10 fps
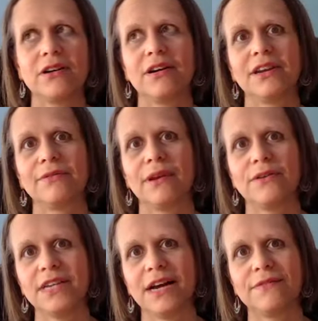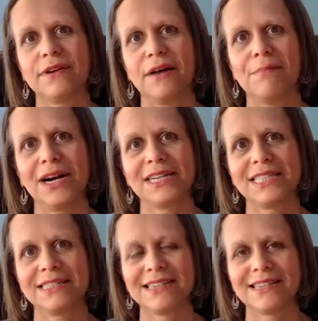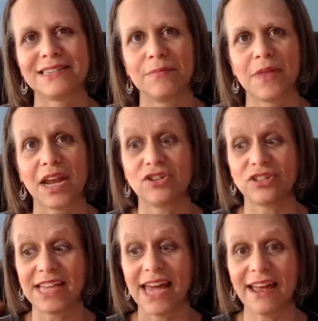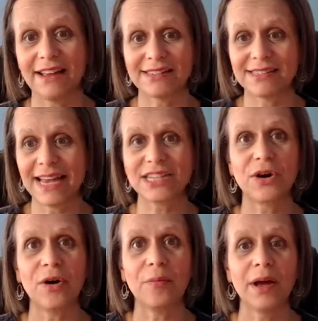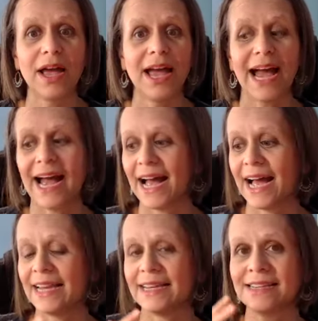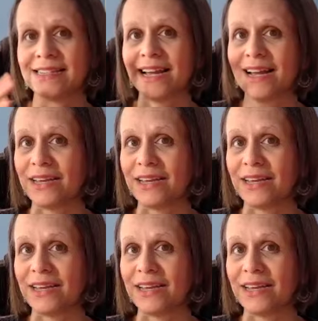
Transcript: God, I would love to have a marketing system that I could get set up and,